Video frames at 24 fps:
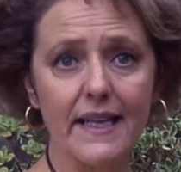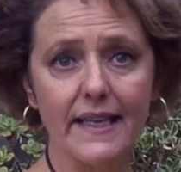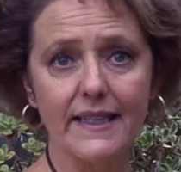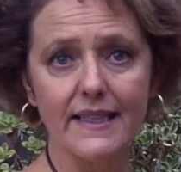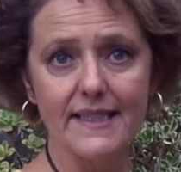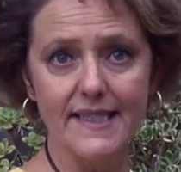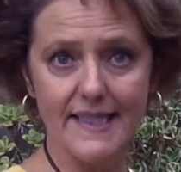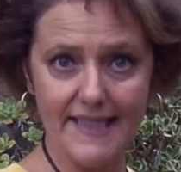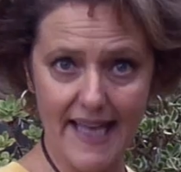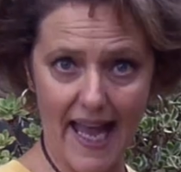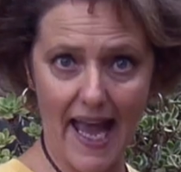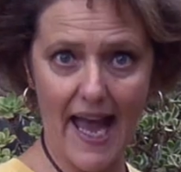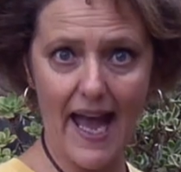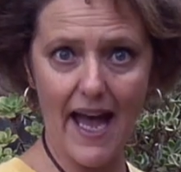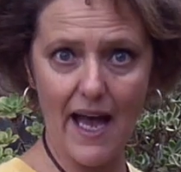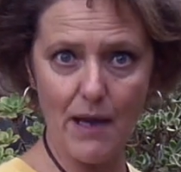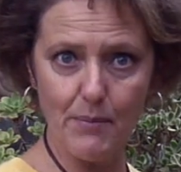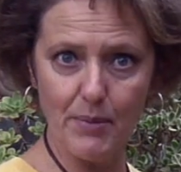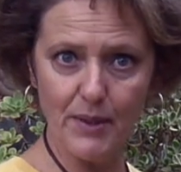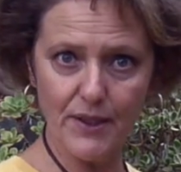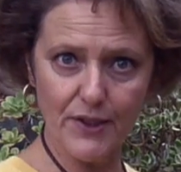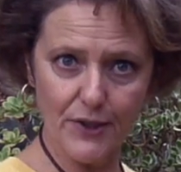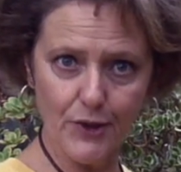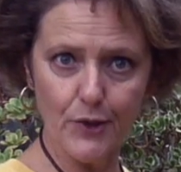like a
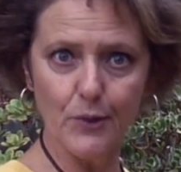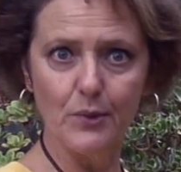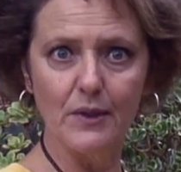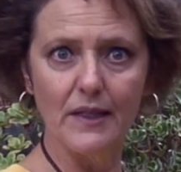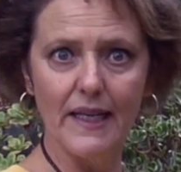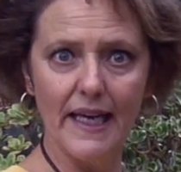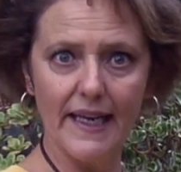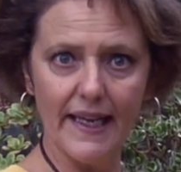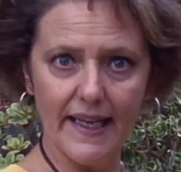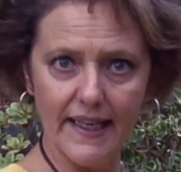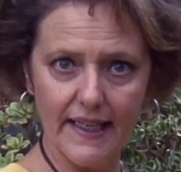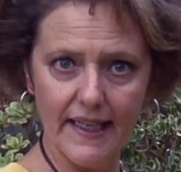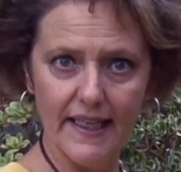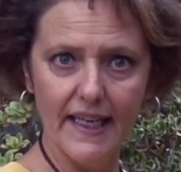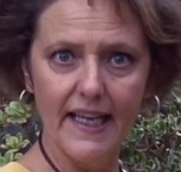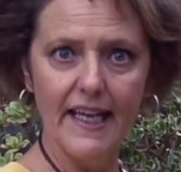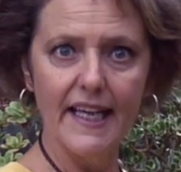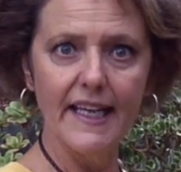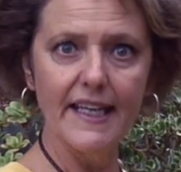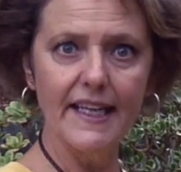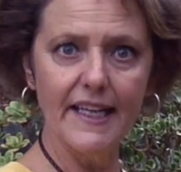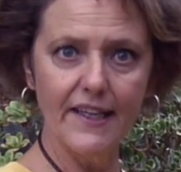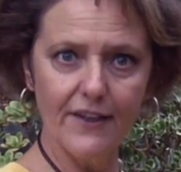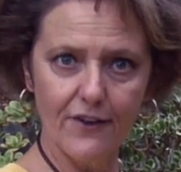scab. You let it
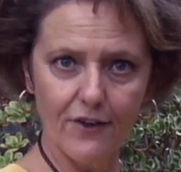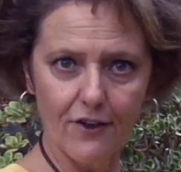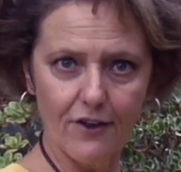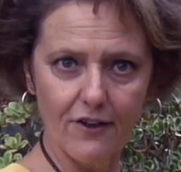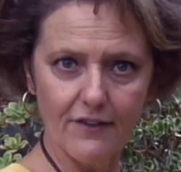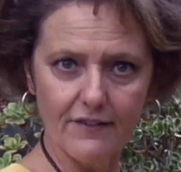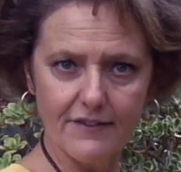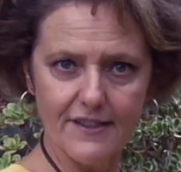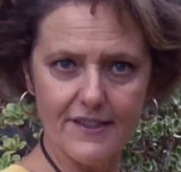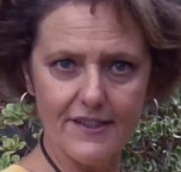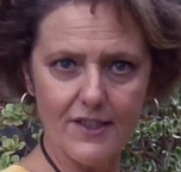heal.